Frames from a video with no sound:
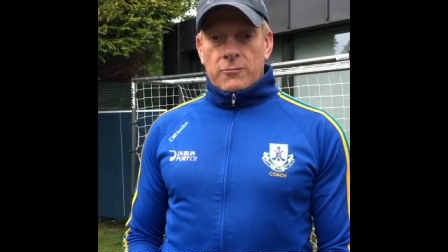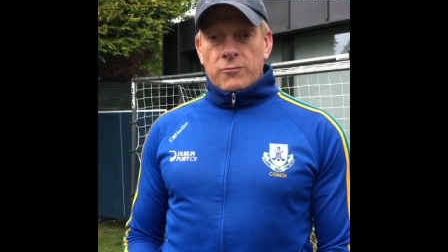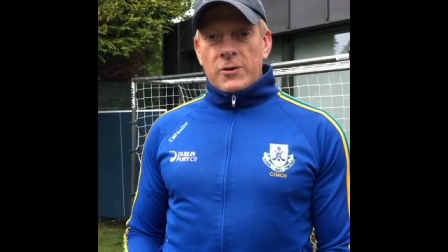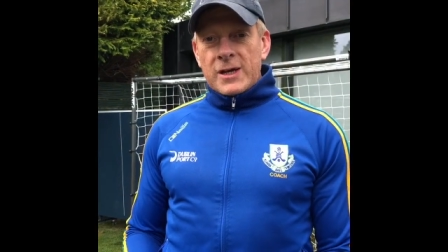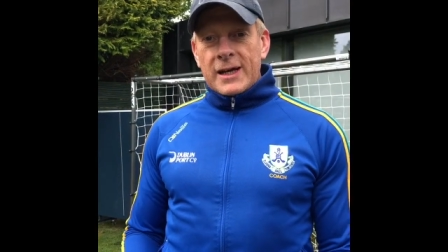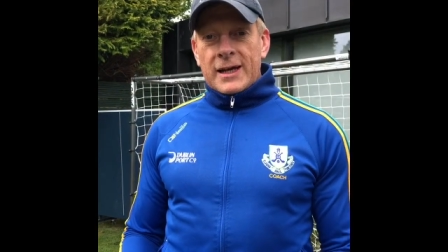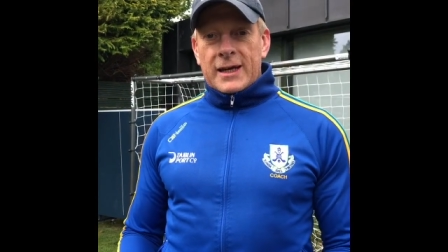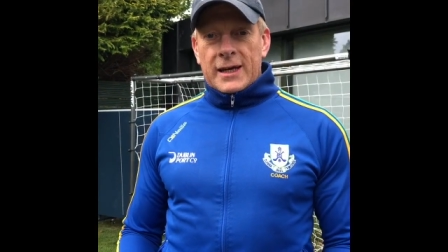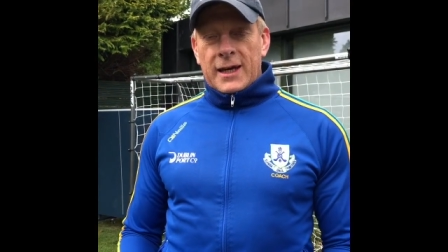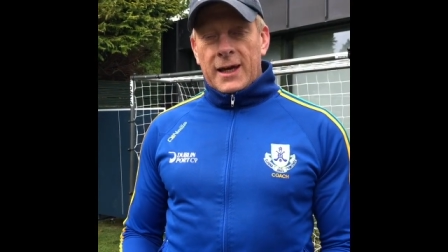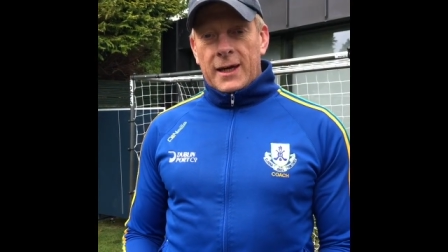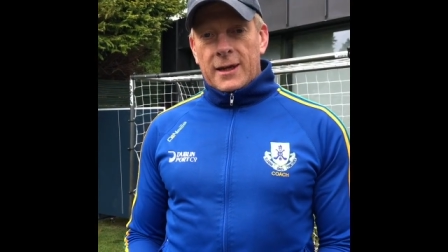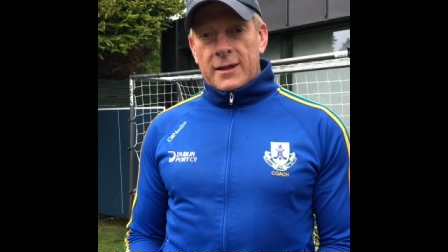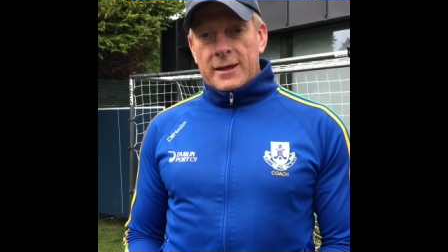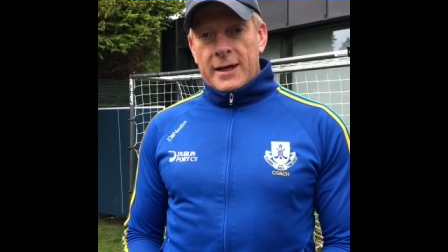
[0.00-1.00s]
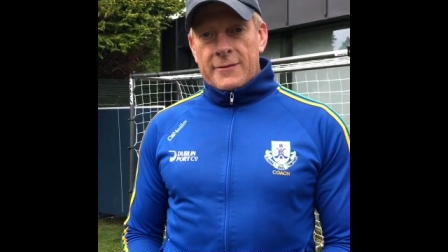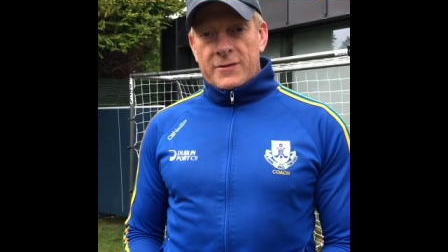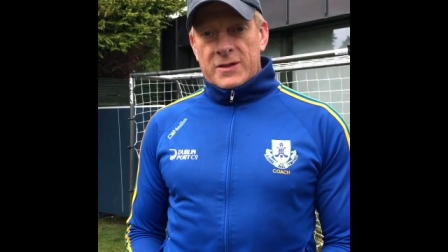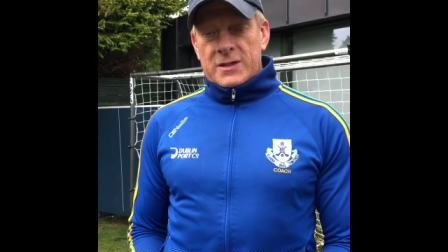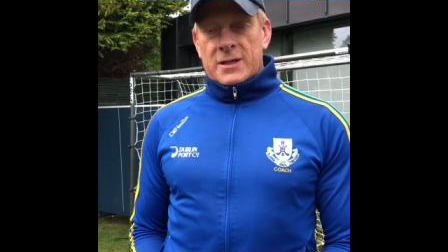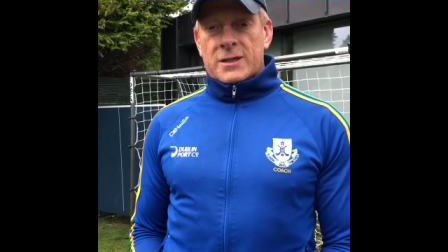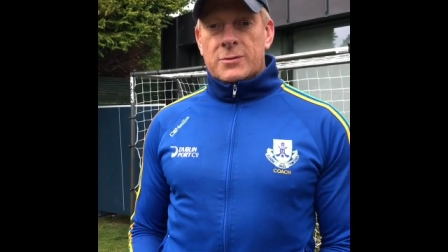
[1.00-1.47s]
really key to
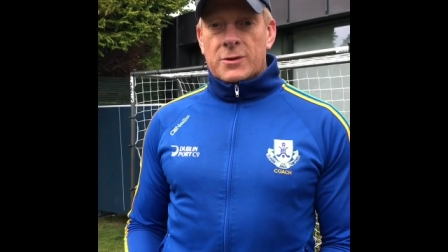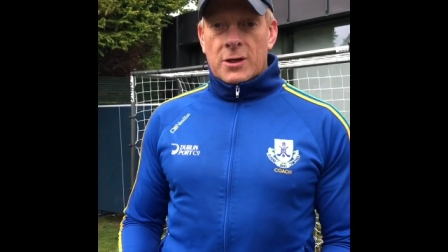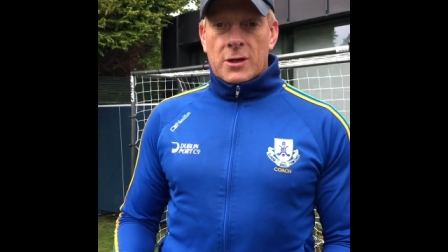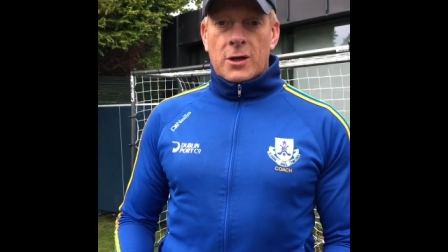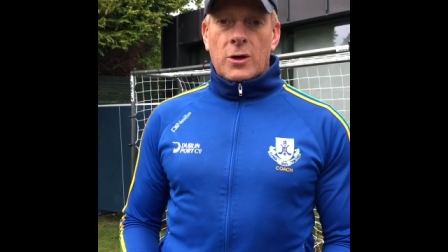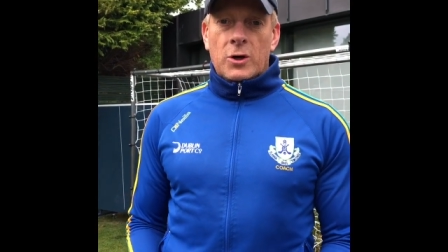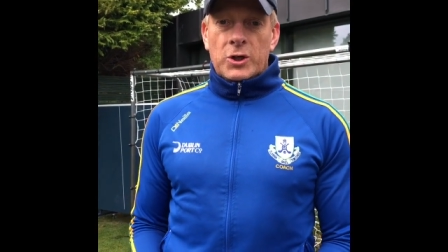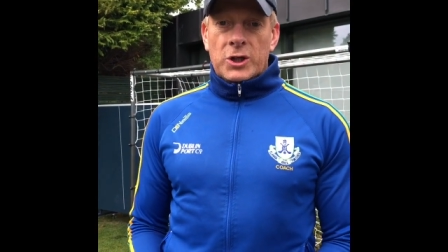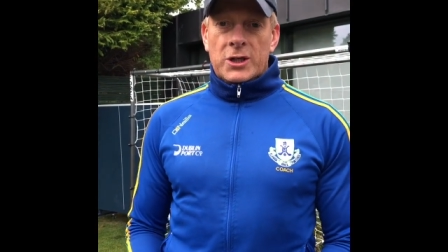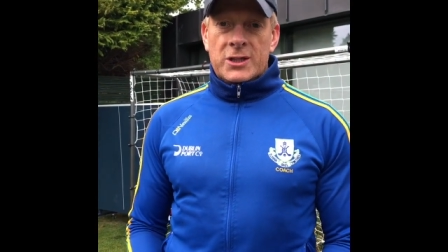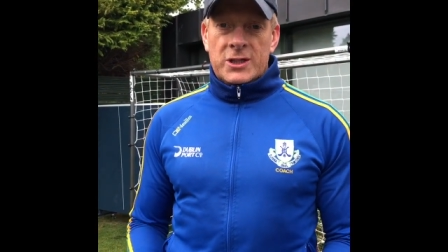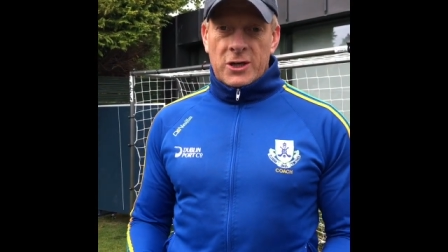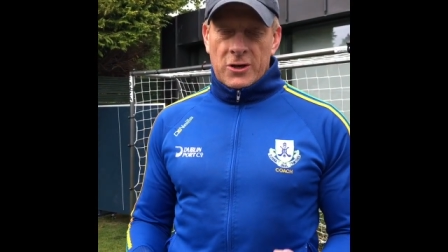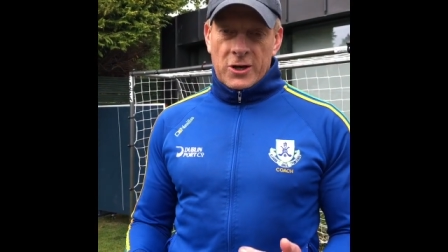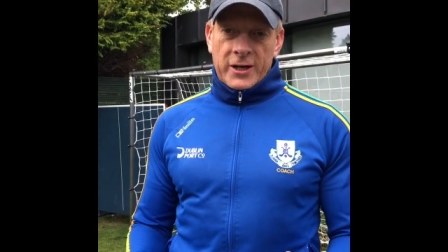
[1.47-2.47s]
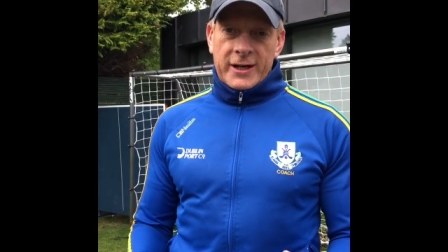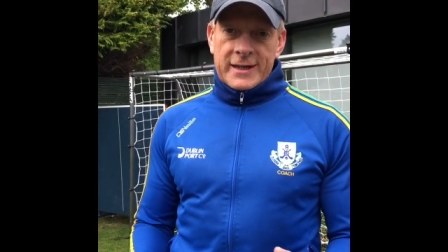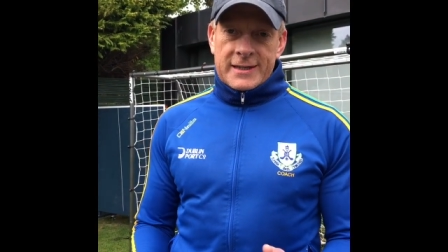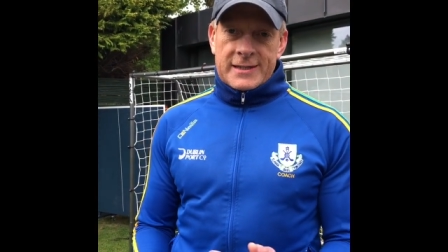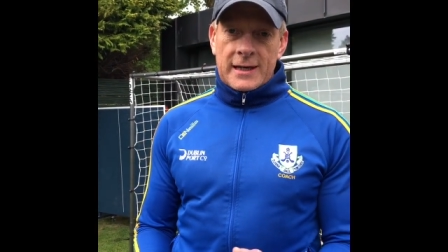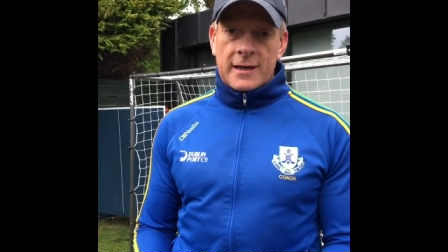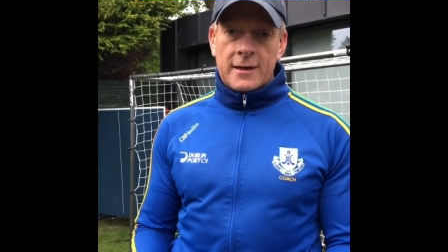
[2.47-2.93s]
emphasise when you're coaching is your
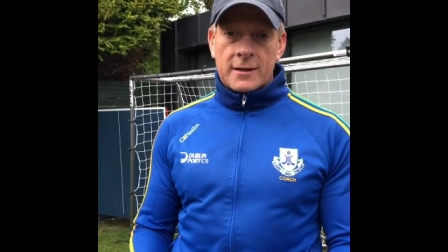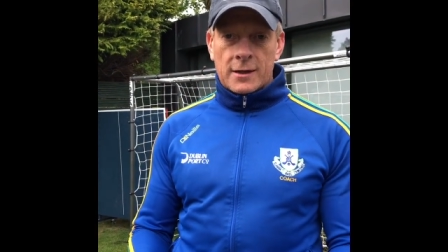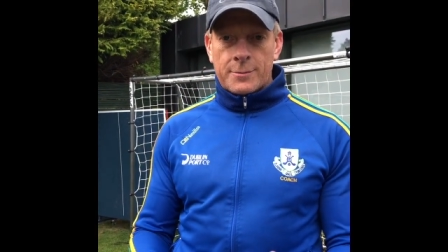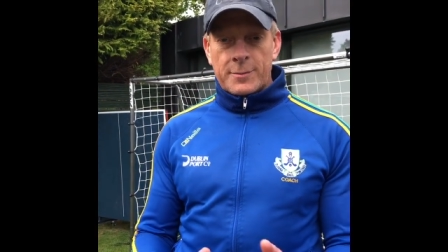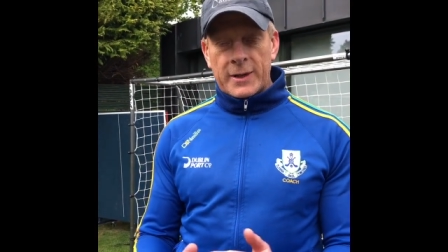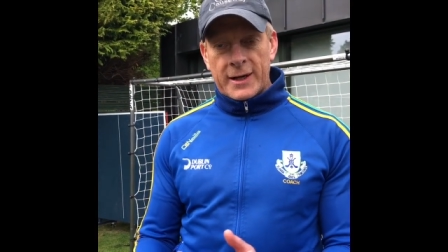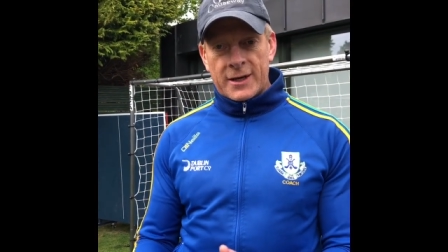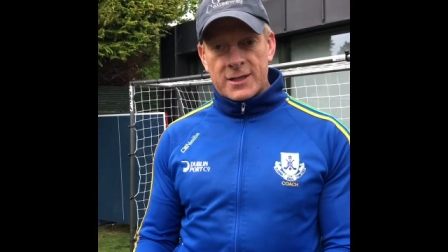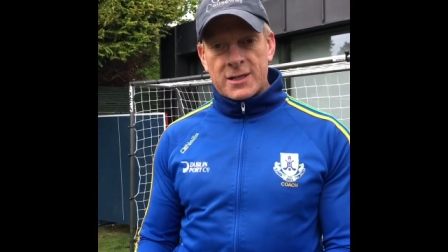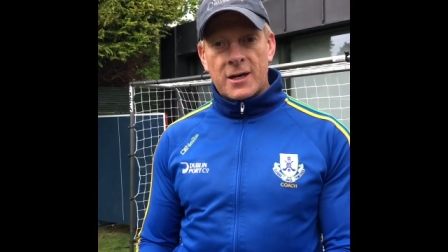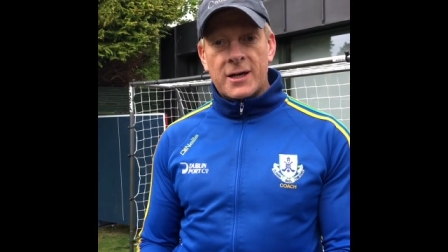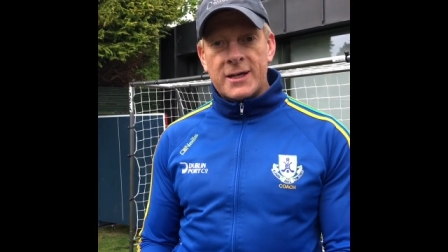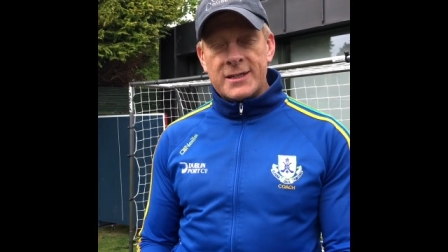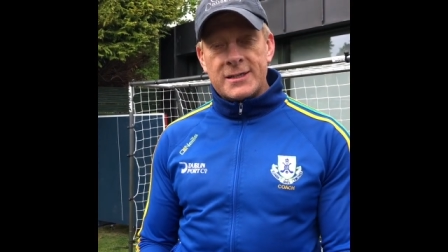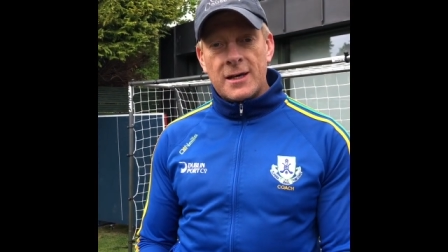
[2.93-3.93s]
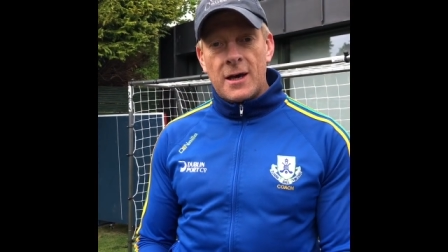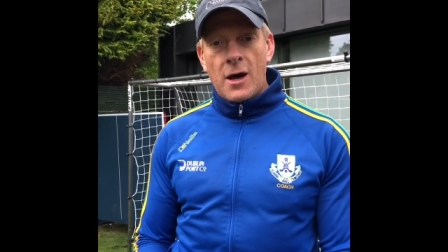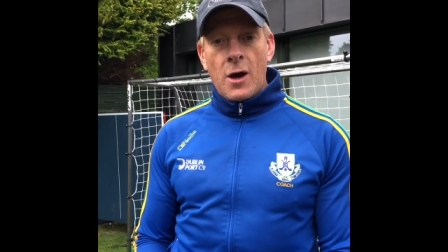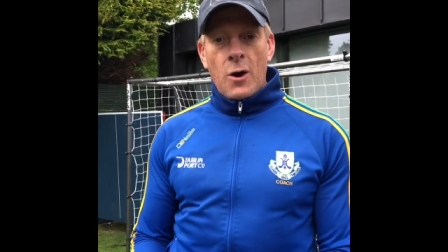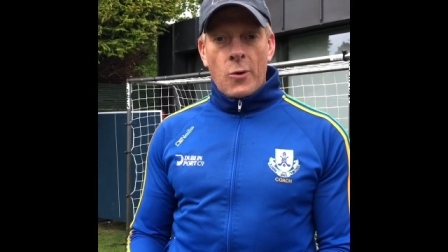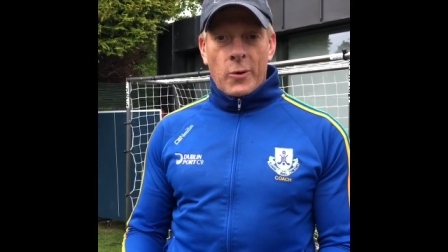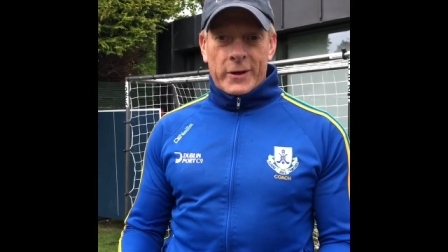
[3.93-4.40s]
eyes, the players' eyes,
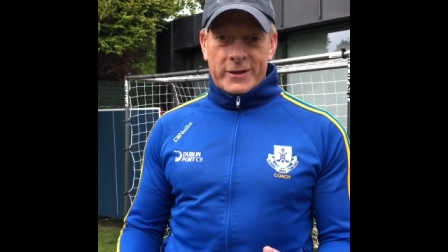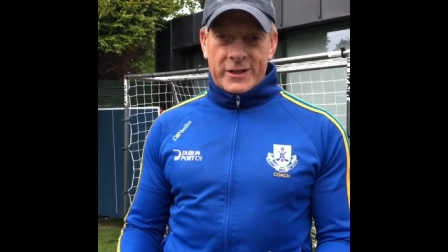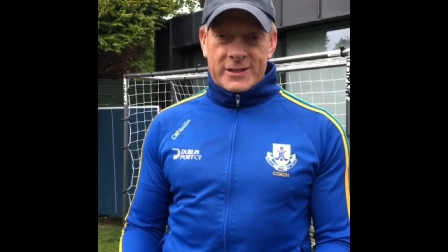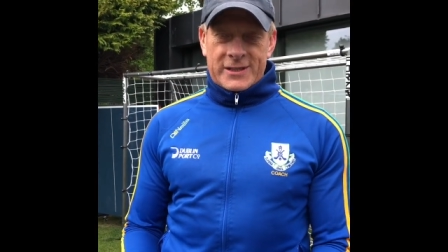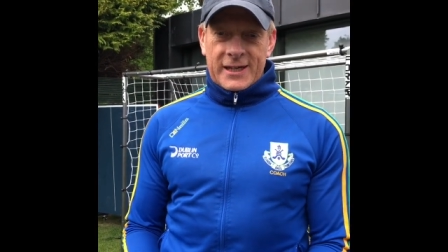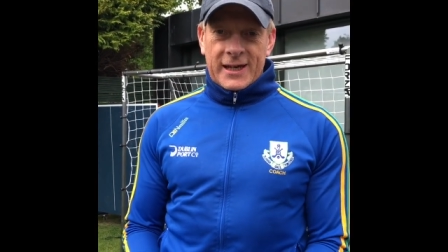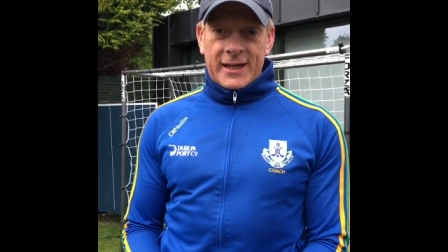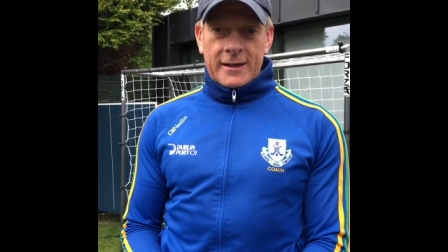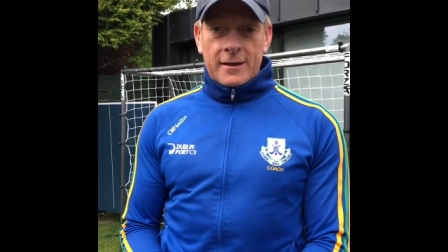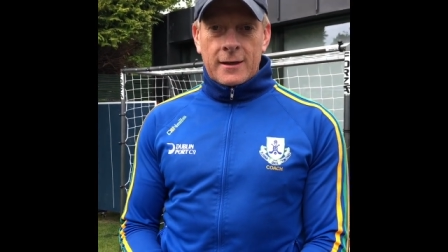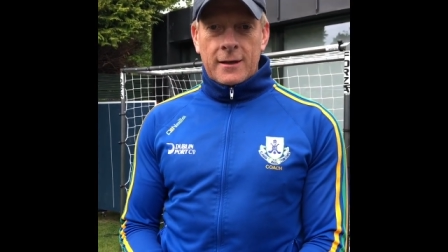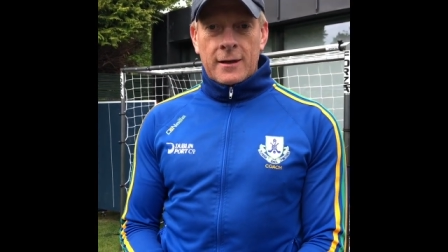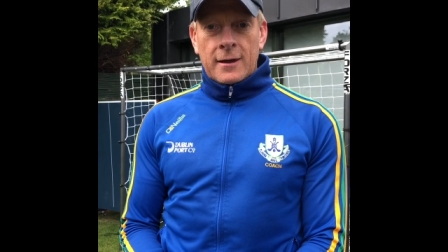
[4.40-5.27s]
what they're seeing,